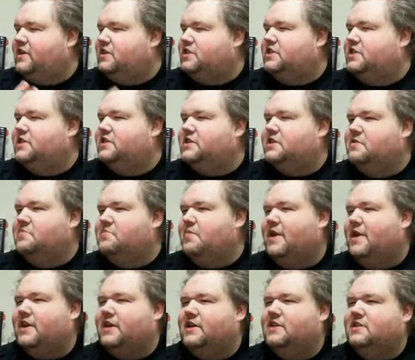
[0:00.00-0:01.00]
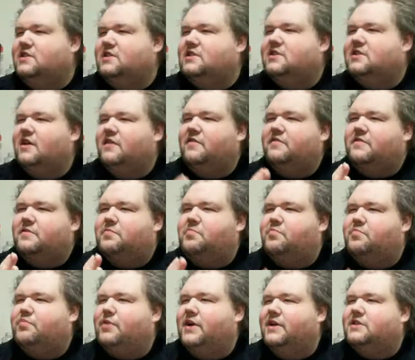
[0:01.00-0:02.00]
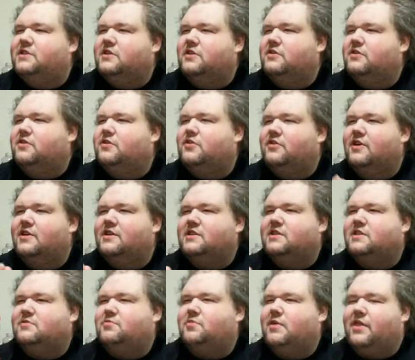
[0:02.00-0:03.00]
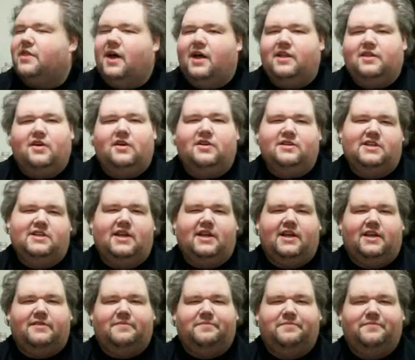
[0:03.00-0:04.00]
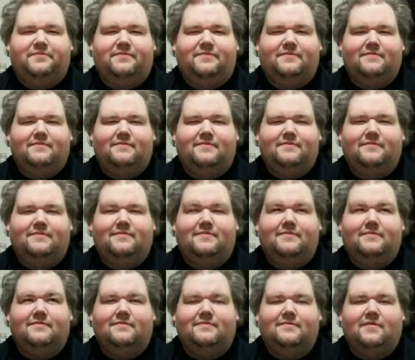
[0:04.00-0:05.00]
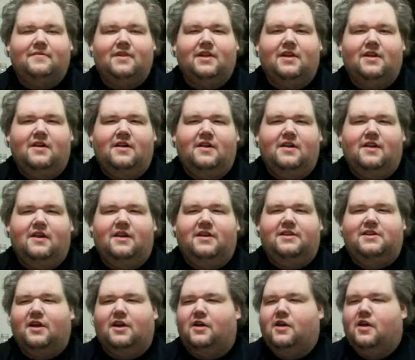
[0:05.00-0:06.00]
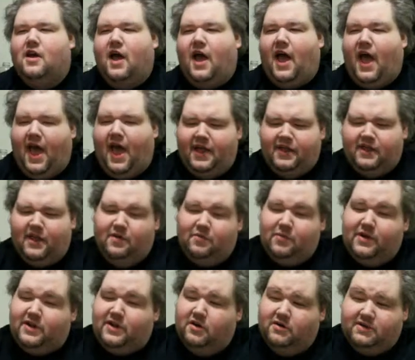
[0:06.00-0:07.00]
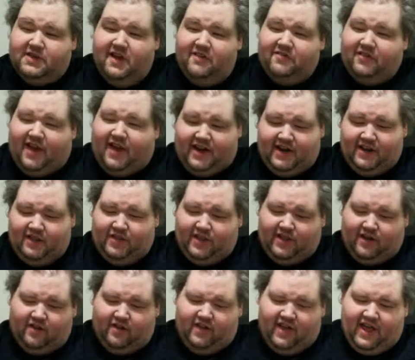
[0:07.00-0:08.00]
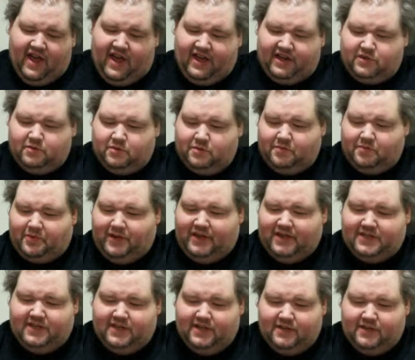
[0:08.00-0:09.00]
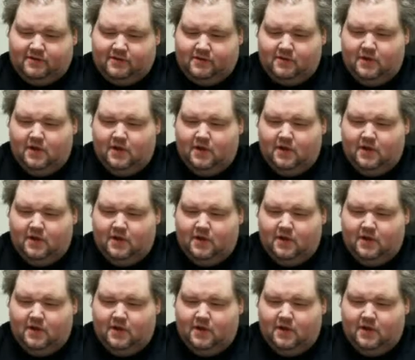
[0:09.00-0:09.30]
cheese and bacon stuffed pretzel crust with hot dogs in it the, the problem I have. And then we don't have anything on the actual pizza.